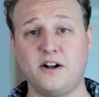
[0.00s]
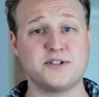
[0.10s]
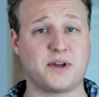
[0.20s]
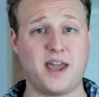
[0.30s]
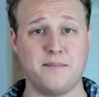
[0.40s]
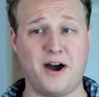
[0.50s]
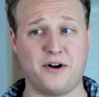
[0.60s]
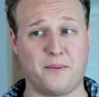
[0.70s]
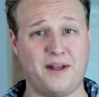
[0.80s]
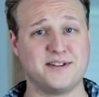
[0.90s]
also came
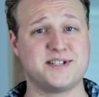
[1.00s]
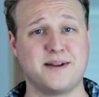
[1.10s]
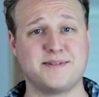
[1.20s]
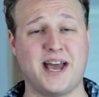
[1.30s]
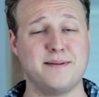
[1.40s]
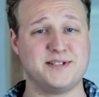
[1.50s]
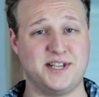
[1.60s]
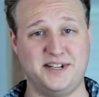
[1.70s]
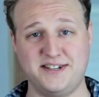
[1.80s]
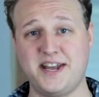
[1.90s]
out around the same time as
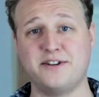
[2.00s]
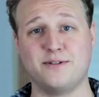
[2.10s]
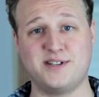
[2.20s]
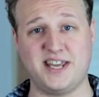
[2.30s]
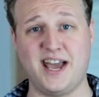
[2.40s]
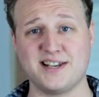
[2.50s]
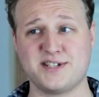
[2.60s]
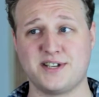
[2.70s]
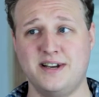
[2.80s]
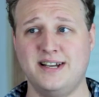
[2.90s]
the Nintendo
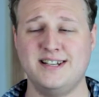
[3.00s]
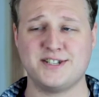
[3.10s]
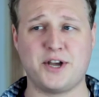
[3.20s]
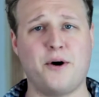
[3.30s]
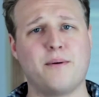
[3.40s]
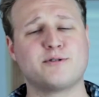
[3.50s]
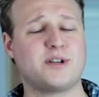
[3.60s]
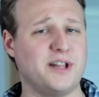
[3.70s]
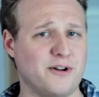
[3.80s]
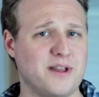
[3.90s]
DS, so it was
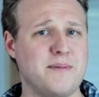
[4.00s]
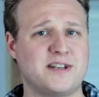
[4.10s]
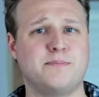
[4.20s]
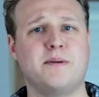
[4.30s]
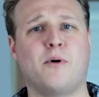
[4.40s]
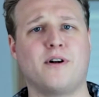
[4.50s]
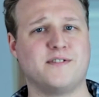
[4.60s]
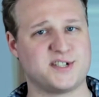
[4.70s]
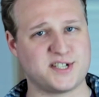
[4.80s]
clearly meant to be more of a